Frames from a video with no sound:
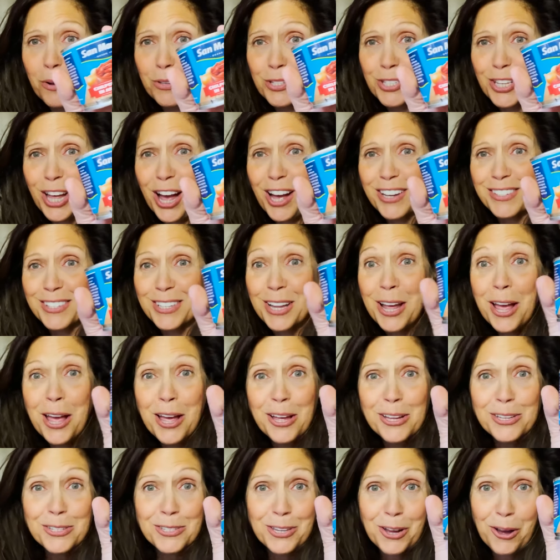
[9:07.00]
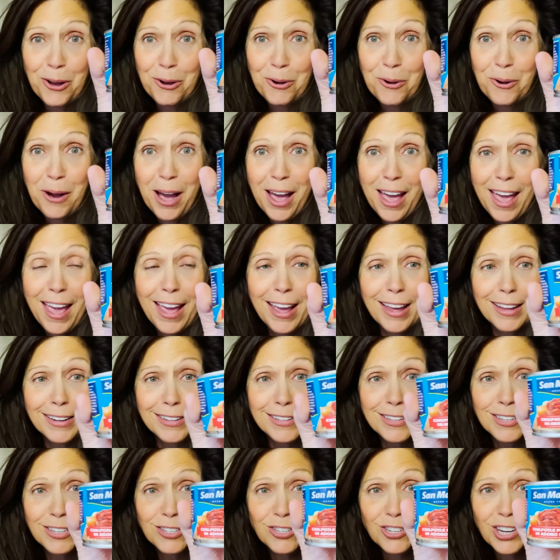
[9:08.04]
sauce. So
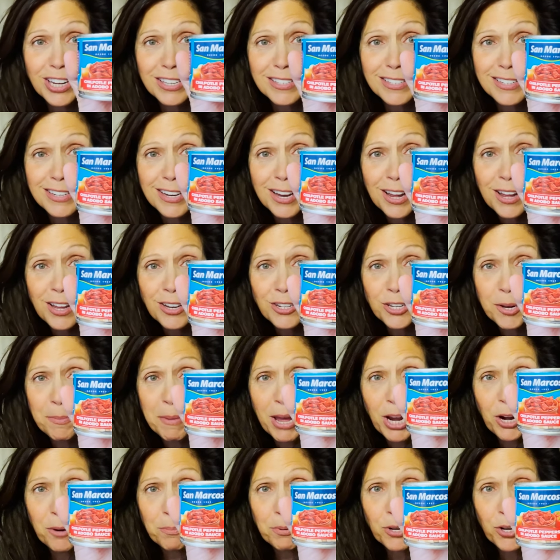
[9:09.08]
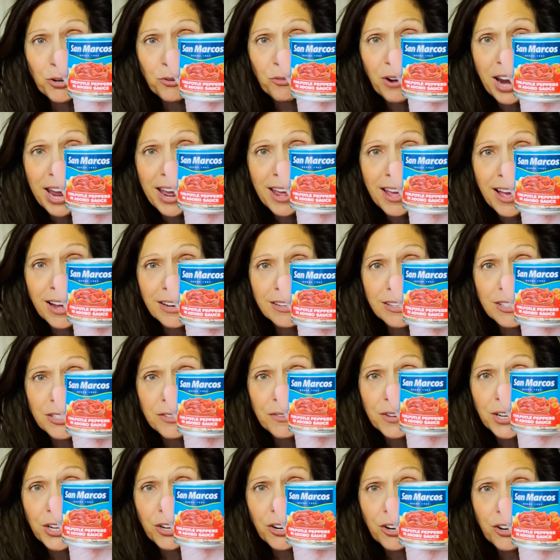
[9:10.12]
it's just tomato puree, onions,
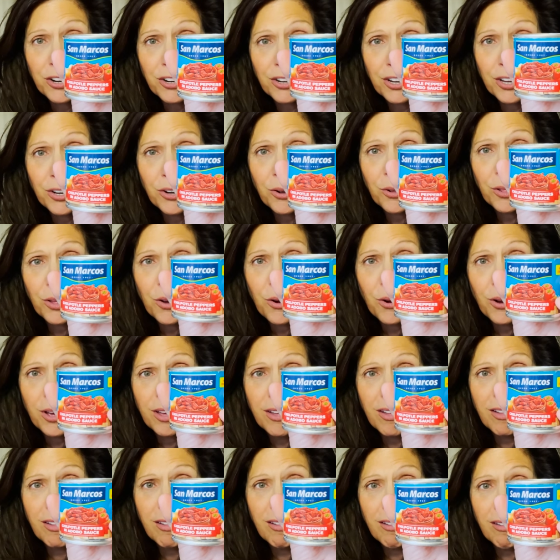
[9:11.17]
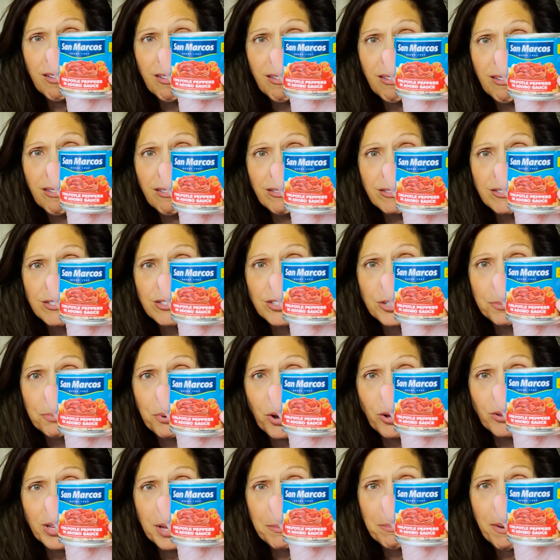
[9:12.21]
vinegar, canola oil,
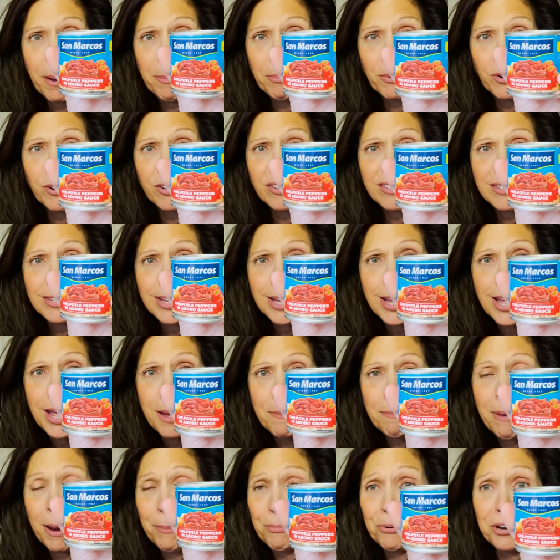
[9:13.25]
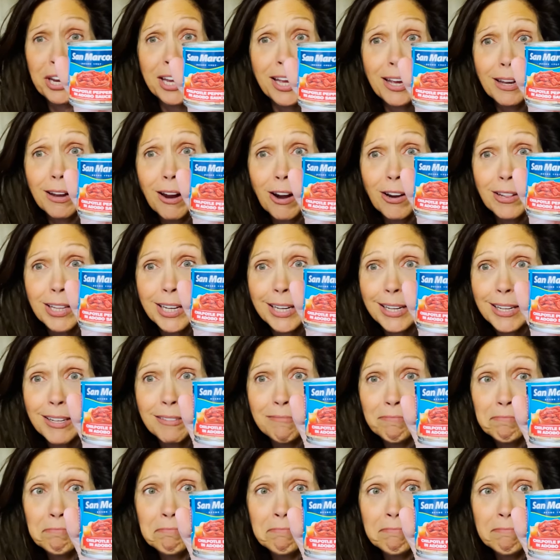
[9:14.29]
chipotle peppers, paprika, garlic,
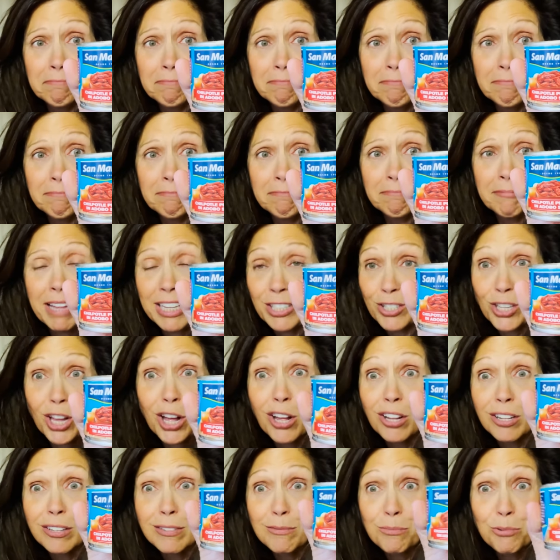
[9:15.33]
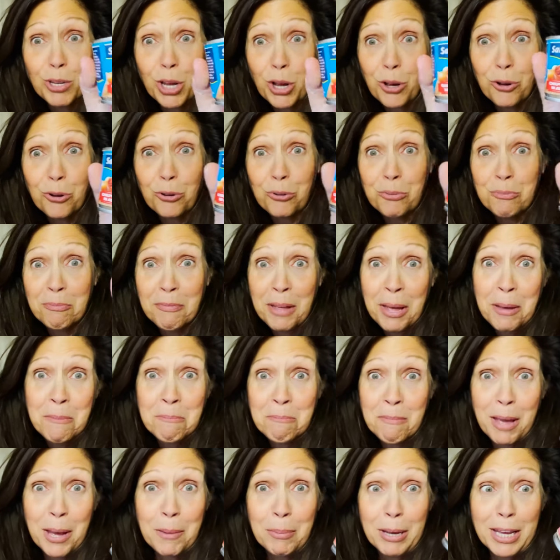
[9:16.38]
and salt. So
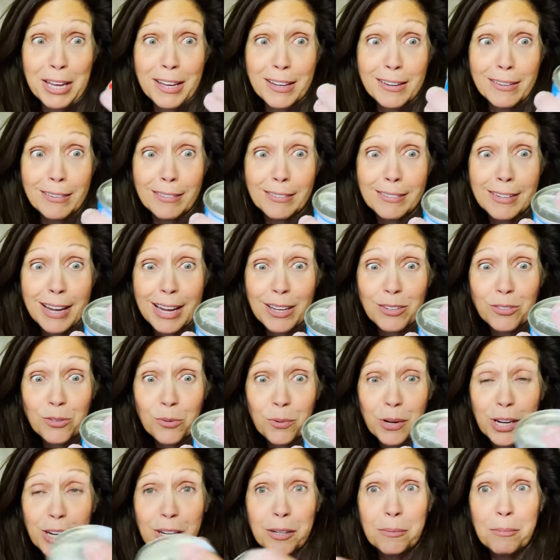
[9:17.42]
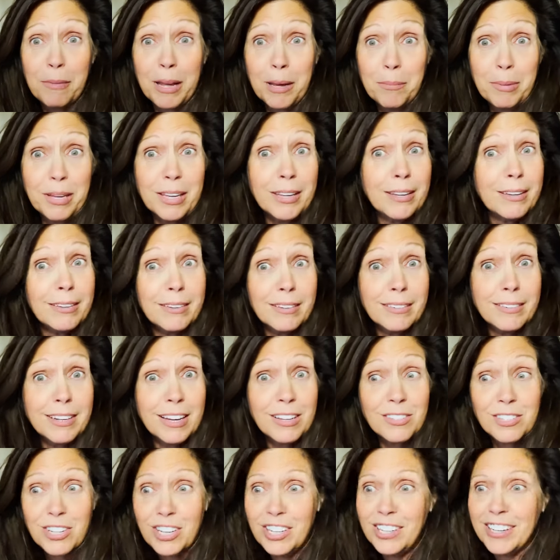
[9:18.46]
maybe it'll taste weird, maybe it'll
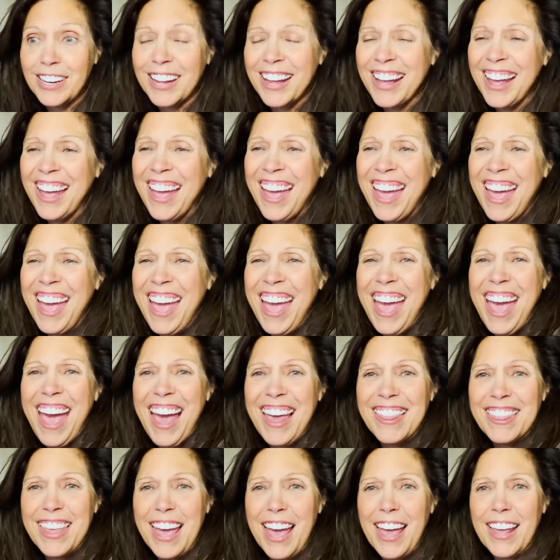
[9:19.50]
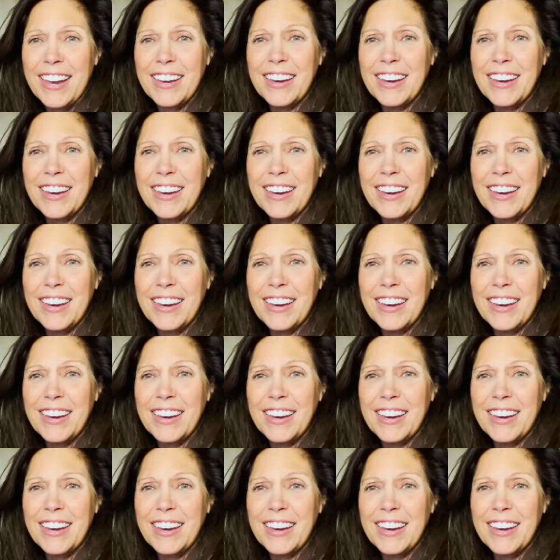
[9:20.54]
taste good. And then